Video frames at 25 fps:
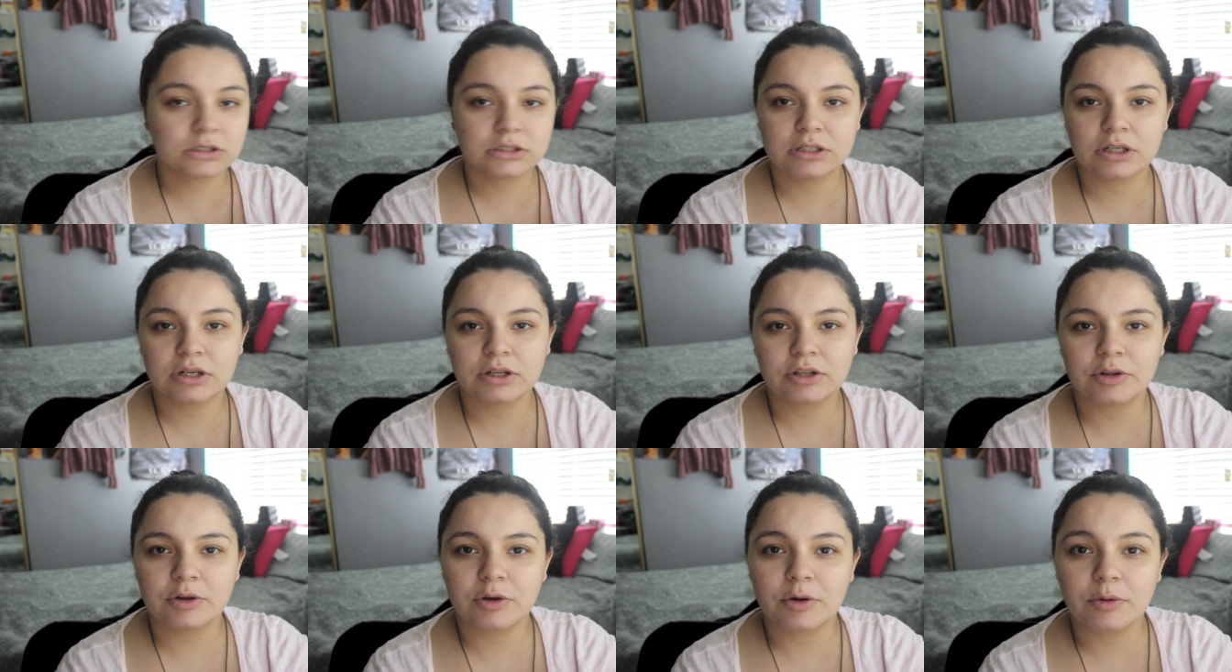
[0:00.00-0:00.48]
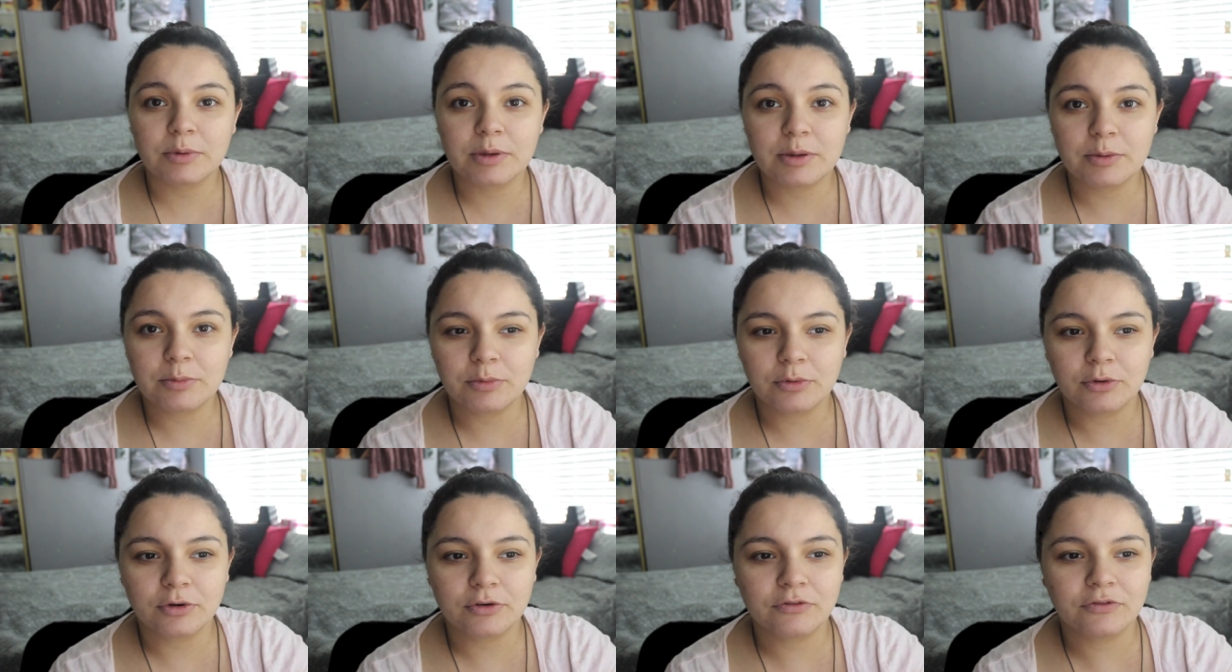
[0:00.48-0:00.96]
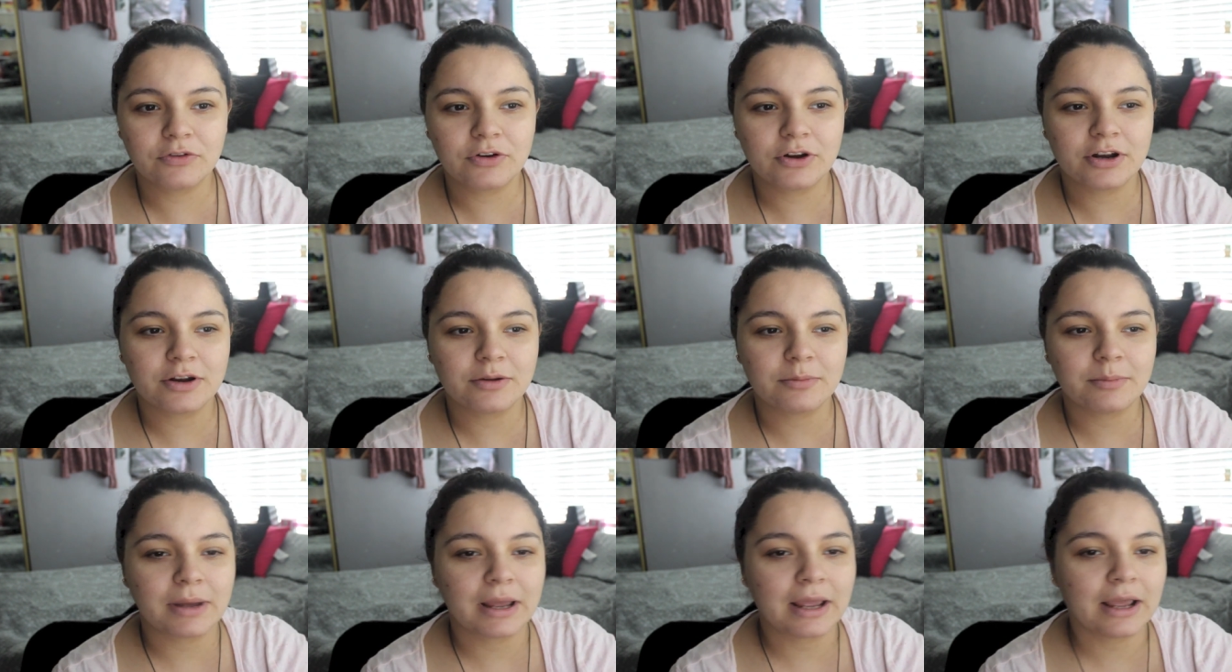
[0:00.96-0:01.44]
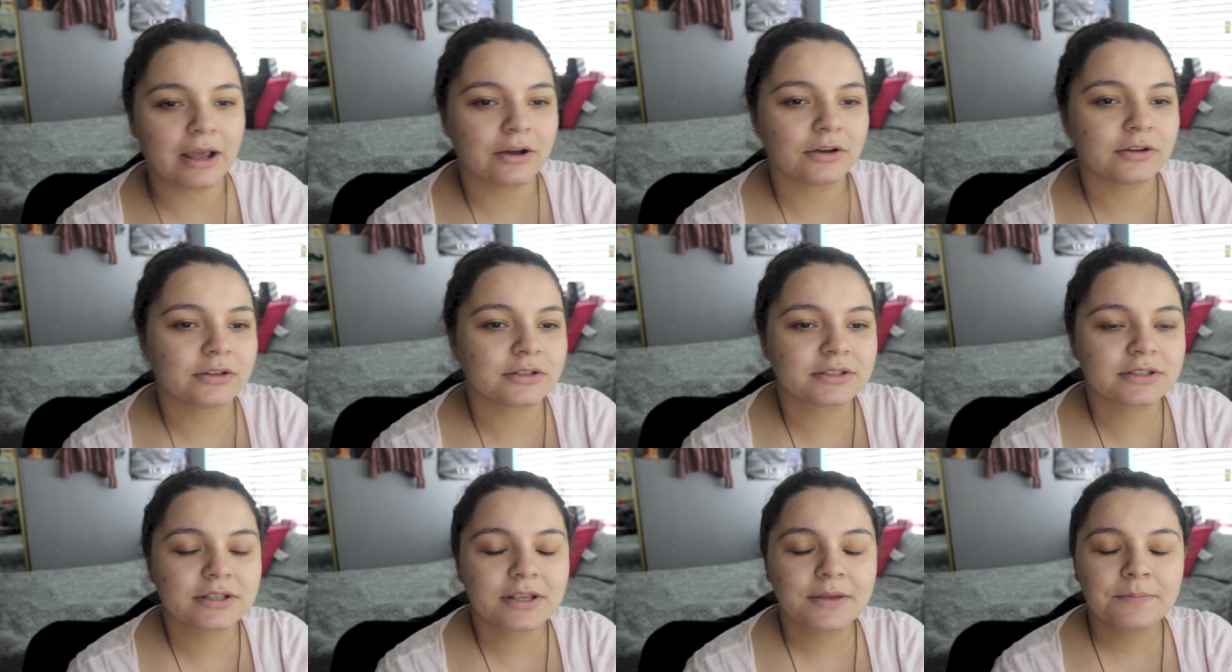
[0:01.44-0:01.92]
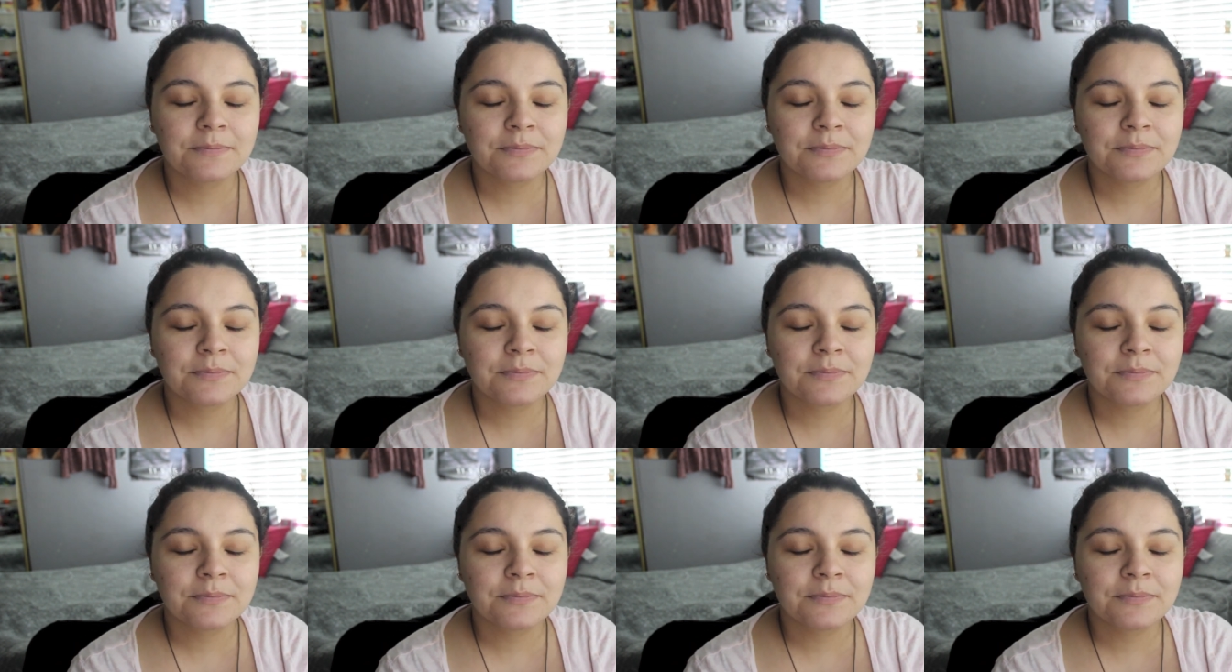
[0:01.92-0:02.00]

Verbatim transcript: sorry, there are people in front of my house,